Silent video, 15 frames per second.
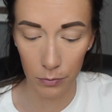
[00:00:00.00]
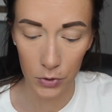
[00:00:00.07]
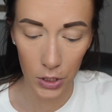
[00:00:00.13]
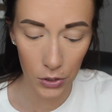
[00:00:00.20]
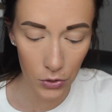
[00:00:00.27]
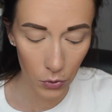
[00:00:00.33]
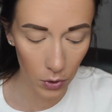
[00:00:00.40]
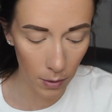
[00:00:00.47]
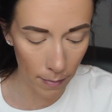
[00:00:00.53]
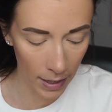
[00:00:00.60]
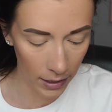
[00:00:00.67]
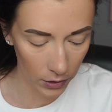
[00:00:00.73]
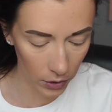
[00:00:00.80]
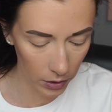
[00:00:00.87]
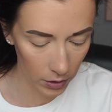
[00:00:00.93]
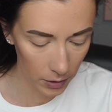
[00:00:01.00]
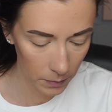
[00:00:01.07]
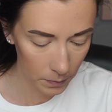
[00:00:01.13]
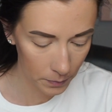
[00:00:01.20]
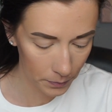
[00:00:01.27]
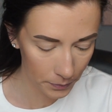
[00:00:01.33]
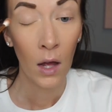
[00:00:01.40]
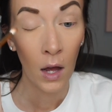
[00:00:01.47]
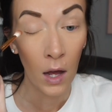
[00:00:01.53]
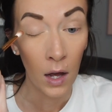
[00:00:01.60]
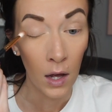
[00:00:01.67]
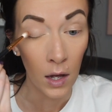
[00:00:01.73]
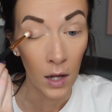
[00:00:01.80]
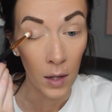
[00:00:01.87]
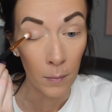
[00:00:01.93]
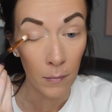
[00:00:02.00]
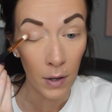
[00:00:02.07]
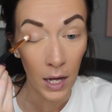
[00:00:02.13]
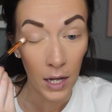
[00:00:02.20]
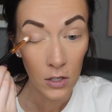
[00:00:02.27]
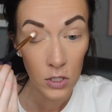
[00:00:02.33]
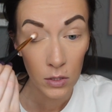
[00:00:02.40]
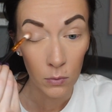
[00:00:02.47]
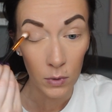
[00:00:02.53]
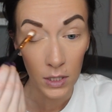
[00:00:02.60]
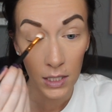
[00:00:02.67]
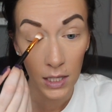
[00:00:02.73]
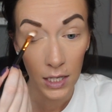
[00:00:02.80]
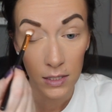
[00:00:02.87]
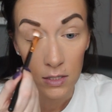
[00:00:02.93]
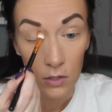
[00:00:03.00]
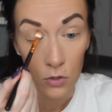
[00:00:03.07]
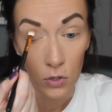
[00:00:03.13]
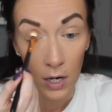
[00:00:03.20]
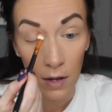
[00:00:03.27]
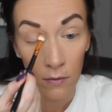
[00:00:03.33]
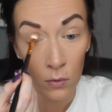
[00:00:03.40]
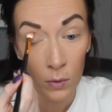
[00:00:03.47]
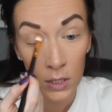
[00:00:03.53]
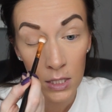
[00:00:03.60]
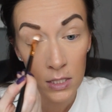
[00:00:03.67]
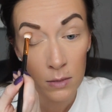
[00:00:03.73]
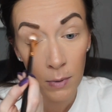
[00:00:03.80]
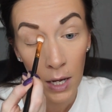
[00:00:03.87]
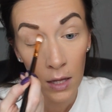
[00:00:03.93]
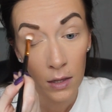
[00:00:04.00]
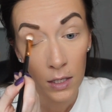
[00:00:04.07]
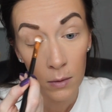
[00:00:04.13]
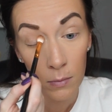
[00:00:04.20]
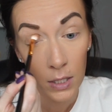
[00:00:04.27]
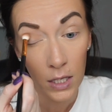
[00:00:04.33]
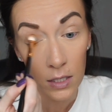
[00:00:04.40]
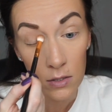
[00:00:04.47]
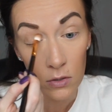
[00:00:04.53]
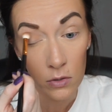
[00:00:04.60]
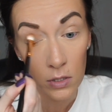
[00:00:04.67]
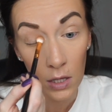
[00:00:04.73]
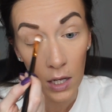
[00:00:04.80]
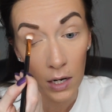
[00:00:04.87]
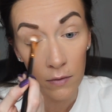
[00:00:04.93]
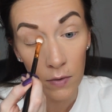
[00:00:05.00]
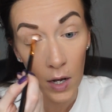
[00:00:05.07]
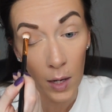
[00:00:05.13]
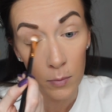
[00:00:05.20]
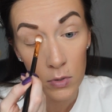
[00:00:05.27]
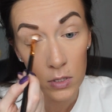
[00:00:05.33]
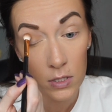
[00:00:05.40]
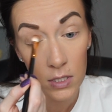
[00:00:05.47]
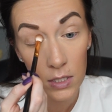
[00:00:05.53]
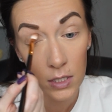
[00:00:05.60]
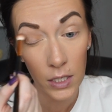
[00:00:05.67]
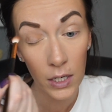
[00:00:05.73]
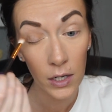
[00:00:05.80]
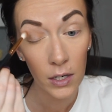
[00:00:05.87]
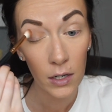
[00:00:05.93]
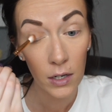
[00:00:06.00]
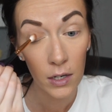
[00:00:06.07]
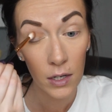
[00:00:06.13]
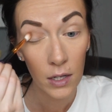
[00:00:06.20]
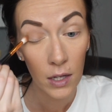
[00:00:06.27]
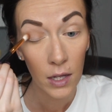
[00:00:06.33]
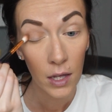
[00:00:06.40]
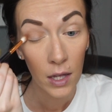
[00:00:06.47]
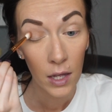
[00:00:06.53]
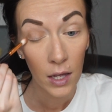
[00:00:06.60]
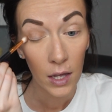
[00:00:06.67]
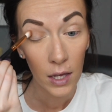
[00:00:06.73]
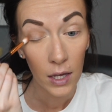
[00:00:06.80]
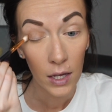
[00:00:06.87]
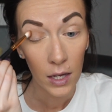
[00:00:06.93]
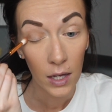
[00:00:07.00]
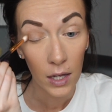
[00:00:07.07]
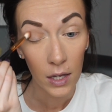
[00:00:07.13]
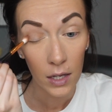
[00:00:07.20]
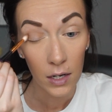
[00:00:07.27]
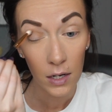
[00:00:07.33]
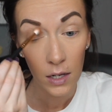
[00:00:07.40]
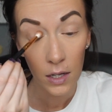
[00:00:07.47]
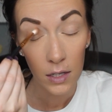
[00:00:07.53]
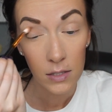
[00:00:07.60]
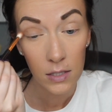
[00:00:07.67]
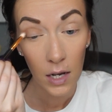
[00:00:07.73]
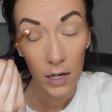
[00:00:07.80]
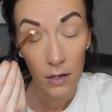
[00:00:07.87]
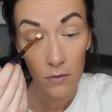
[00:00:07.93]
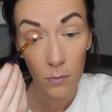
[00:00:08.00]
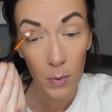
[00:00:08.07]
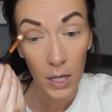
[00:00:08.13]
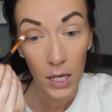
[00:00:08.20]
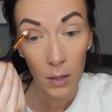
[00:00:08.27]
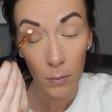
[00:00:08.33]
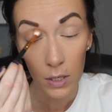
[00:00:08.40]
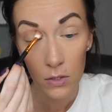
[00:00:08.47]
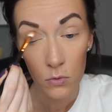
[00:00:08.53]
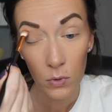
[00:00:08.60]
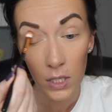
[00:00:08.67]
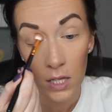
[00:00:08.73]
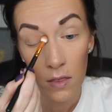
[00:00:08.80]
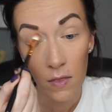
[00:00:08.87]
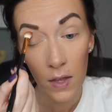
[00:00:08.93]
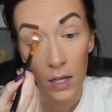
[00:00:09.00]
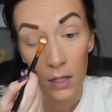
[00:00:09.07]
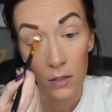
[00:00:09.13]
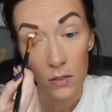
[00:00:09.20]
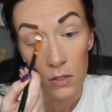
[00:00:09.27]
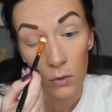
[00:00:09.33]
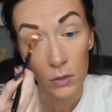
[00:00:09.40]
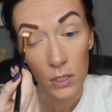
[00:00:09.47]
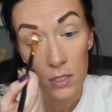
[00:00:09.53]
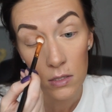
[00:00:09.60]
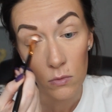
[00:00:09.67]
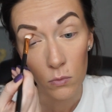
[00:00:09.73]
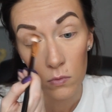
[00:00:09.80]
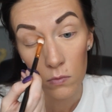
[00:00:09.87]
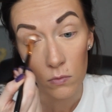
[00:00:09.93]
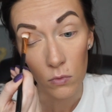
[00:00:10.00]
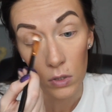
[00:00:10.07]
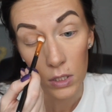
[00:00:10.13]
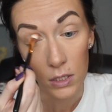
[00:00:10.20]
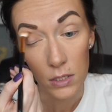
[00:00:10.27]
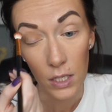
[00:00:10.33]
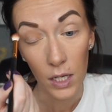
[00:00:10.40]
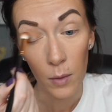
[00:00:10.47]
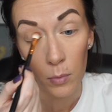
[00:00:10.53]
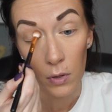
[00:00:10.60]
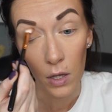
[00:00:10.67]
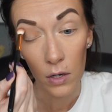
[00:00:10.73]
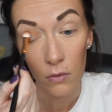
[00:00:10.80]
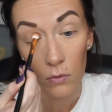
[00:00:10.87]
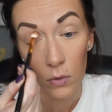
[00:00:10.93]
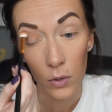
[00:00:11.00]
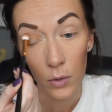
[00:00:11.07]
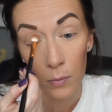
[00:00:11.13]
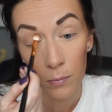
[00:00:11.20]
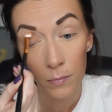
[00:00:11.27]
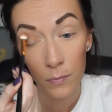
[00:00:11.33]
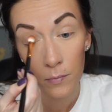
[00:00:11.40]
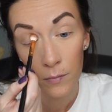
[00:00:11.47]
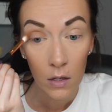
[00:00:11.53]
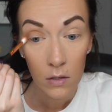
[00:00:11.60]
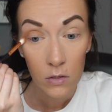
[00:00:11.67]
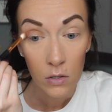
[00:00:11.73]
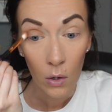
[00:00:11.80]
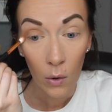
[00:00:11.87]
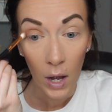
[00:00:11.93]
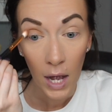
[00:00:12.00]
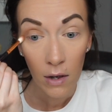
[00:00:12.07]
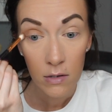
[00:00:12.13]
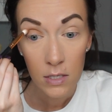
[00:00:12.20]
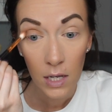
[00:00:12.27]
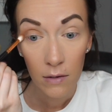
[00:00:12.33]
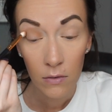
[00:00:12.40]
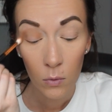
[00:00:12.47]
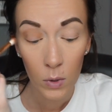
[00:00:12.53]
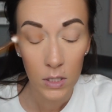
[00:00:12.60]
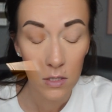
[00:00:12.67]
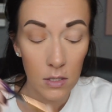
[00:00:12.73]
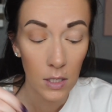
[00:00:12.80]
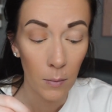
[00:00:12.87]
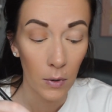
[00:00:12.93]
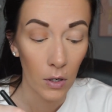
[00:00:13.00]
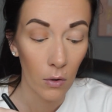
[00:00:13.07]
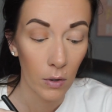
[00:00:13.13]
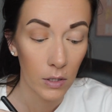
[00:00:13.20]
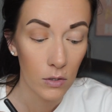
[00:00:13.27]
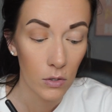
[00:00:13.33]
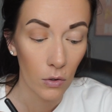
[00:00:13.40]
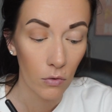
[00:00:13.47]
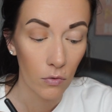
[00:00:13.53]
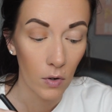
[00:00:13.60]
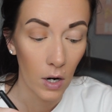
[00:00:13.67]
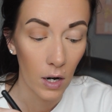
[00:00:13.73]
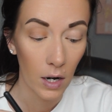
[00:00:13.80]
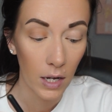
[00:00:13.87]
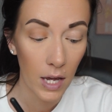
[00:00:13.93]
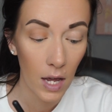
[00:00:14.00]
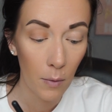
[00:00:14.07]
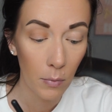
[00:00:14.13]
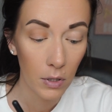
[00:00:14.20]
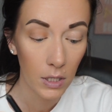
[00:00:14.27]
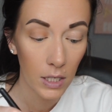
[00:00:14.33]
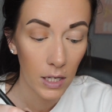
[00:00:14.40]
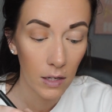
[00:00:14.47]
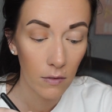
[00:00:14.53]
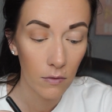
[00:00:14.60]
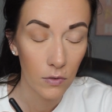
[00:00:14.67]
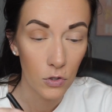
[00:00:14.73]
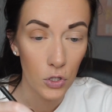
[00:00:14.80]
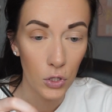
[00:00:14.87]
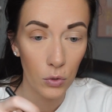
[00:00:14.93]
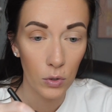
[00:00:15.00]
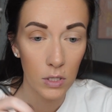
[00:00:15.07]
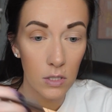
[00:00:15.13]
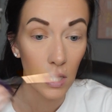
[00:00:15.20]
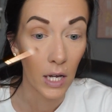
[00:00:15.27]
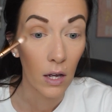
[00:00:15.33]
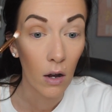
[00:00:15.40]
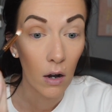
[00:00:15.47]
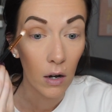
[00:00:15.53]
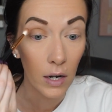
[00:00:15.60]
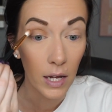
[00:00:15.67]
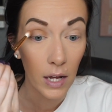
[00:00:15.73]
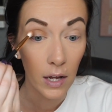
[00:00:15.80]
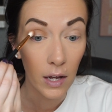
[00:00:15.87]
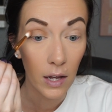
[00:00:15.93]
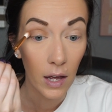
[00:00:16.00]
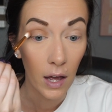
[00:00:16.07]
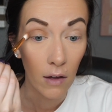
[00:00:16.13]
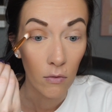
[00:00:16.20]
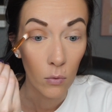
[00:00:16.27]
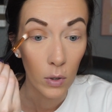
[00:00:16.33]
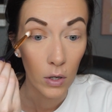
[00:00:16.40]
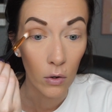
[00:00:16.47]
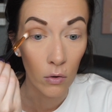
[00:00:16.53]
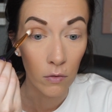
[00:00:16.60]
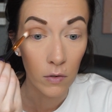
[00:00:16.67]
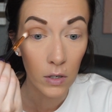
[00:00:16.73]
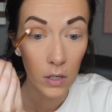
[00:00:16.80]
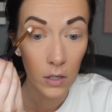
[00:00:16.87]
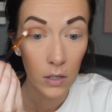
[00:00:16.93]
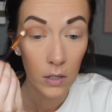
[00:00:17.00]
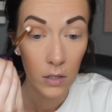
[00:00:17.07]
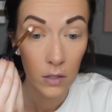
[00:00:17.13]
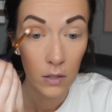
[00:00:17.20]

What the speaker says: I'm just doing a matte look. I actually really like to travel with this palette because there's a lot of options in here, and it's kind of big, but it's really thin, so it doesn't really take up a lot of room. So how's everyone's summer going so far? I can't believe June is like already halfway over.